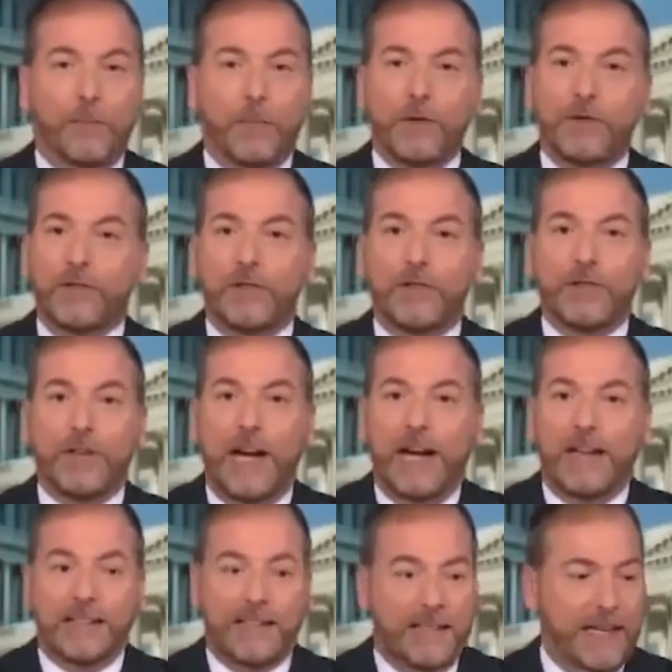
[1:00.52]
The booster
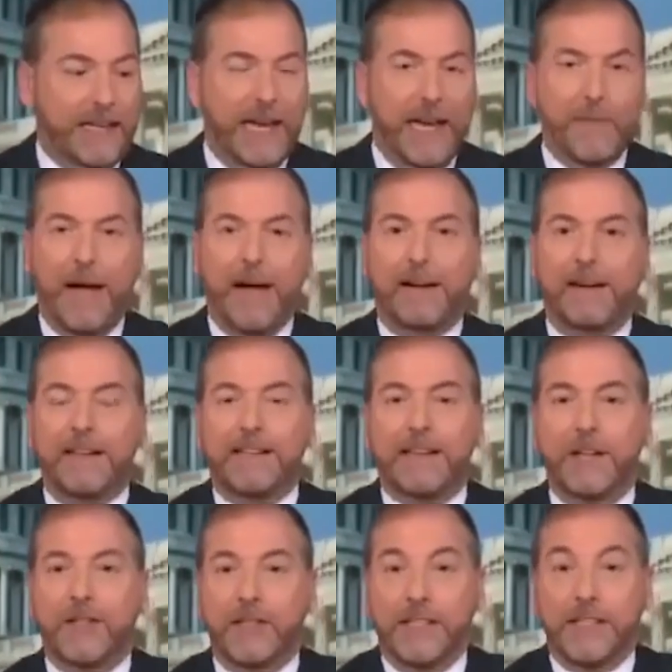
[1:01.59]
shots, he came out and
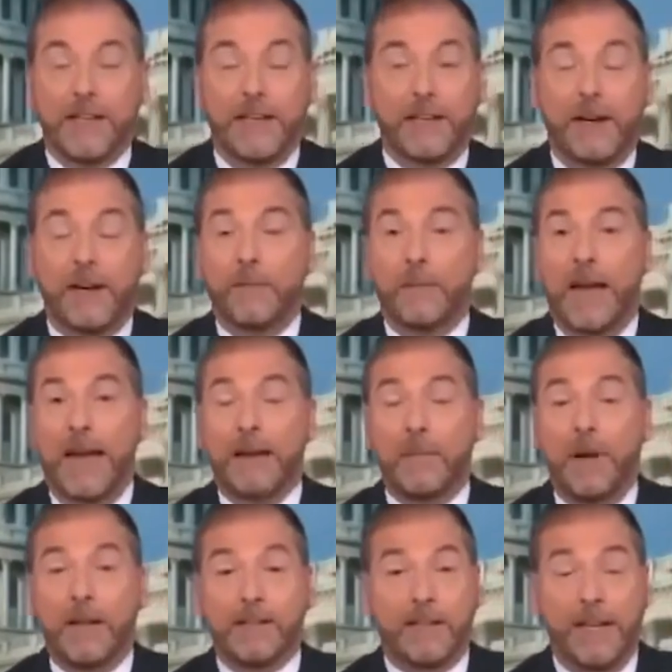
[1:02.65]
essentially said that 8
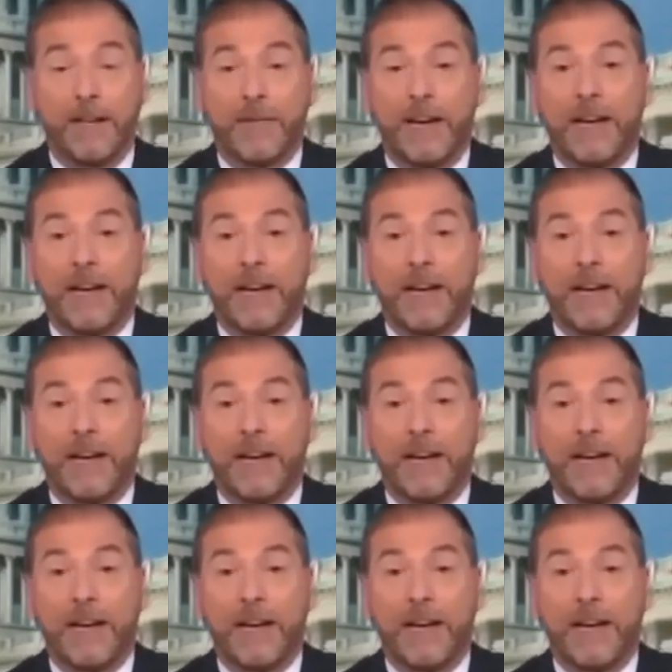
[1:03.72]
months and